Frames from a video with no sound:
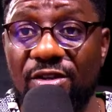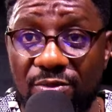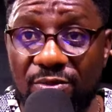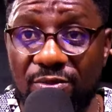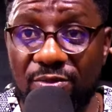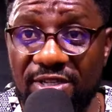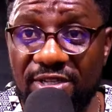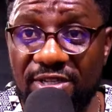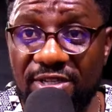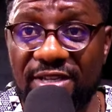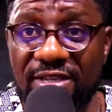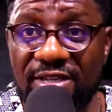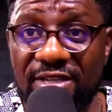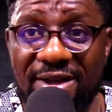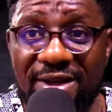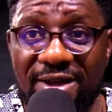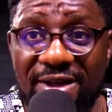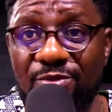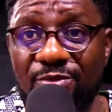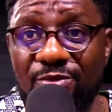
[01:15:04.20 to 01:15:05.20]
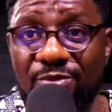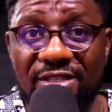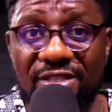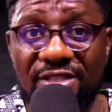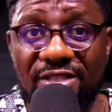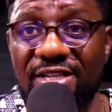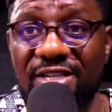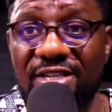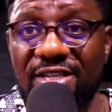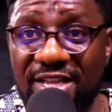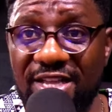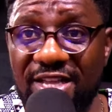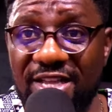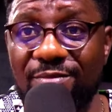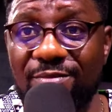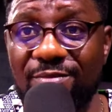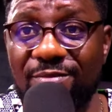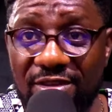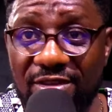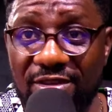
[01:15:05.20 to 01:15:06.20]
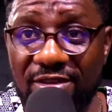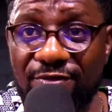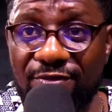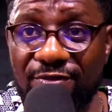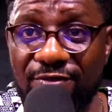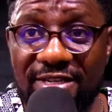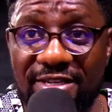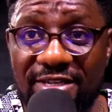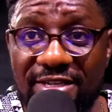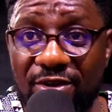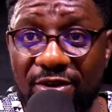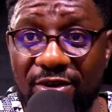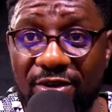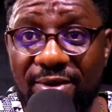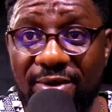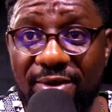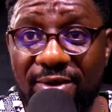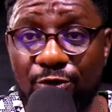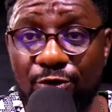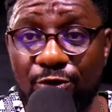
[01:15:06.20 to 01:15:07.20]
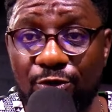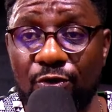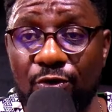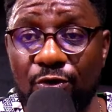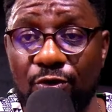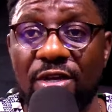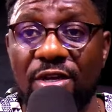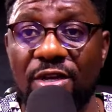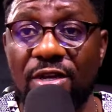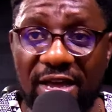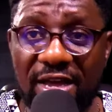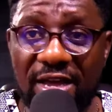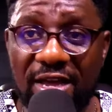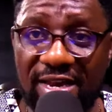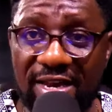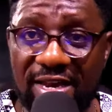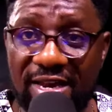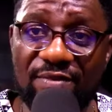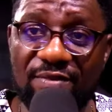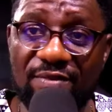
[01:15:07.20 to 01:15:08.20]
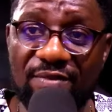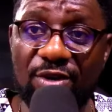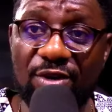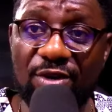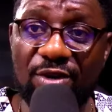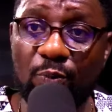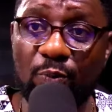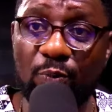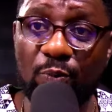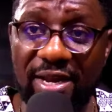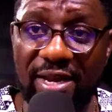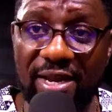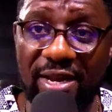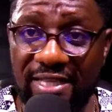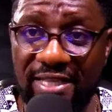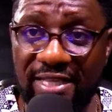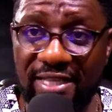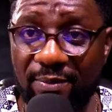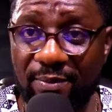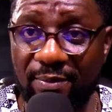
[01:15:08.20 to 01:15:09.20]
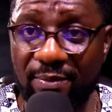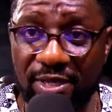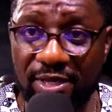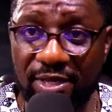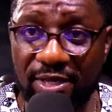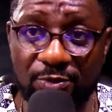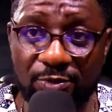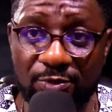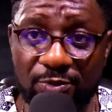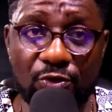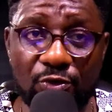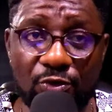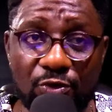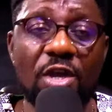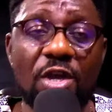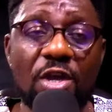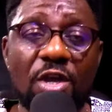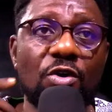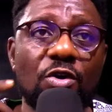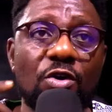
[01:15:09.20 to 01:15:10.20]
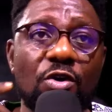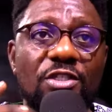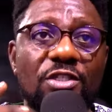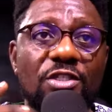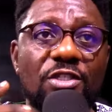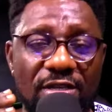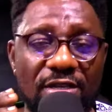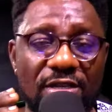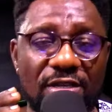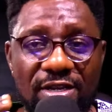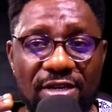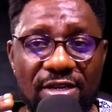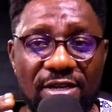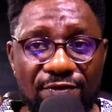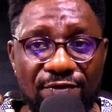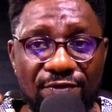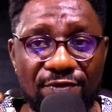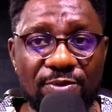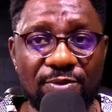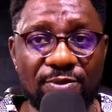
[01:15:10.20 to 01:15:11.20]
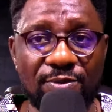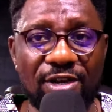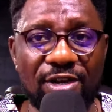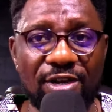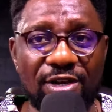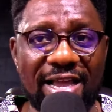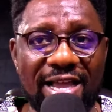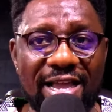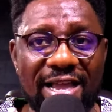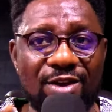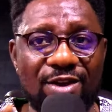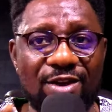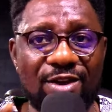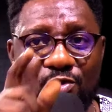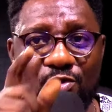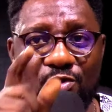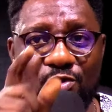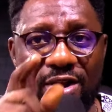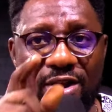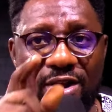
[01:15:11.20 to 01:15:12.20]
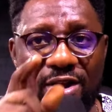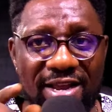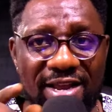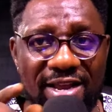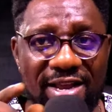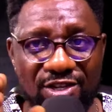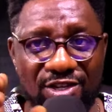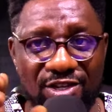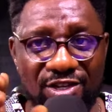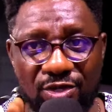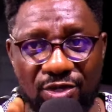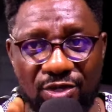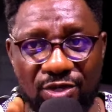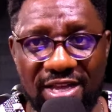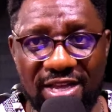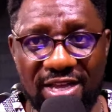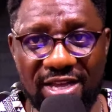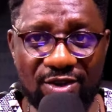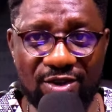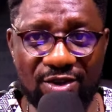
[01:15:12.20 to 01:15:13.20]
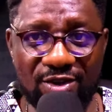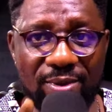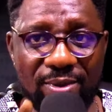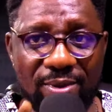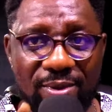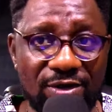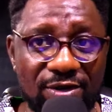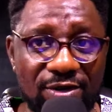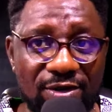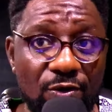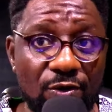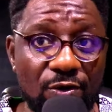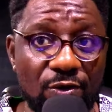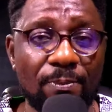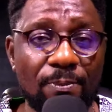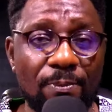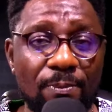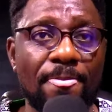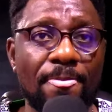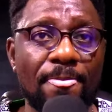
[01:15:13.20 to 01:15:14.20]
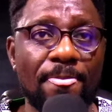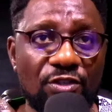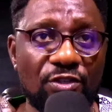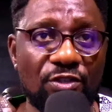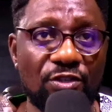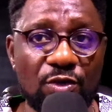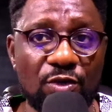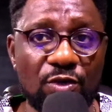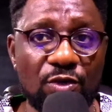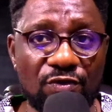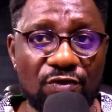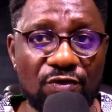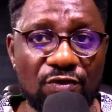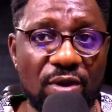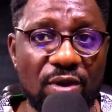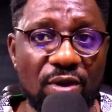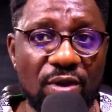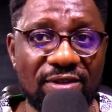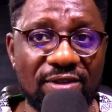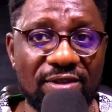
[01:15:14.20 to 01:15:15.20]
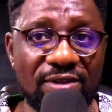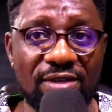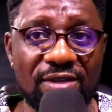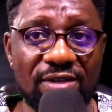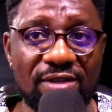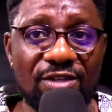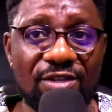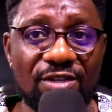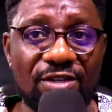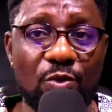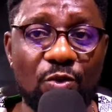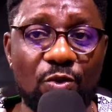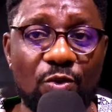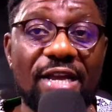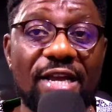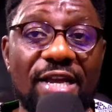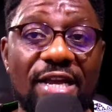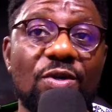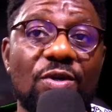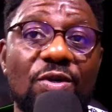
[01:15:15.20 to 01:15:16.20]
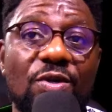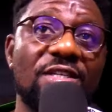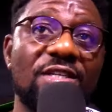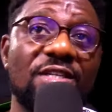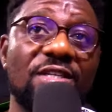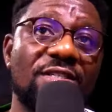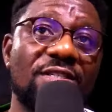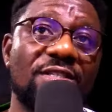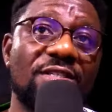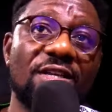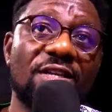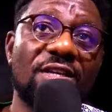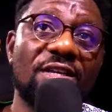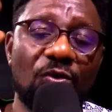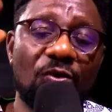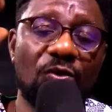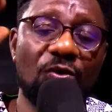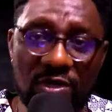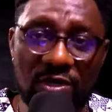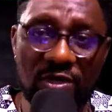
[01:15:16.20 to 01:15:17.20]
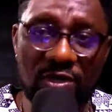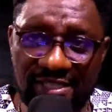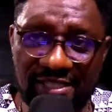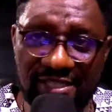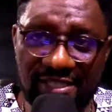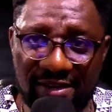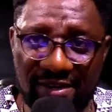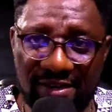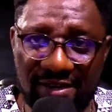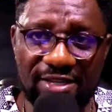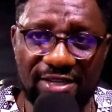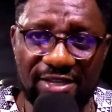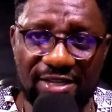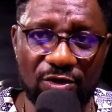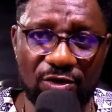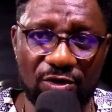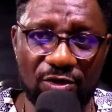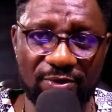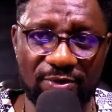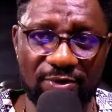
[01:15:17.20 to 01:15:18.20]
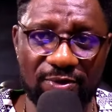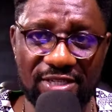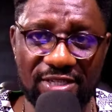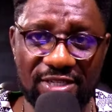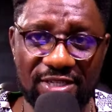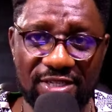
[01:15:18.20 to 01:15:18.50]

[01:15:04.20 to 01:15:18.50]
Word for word: get back to me in 3 days' time if I did not get back to you. And then I have my notepad, I type what I'm supposed to do. Because in the first, not like I open one eye and I do it and I go back. No, it's always overwhelming. So what I do is, once I start reading all those messages,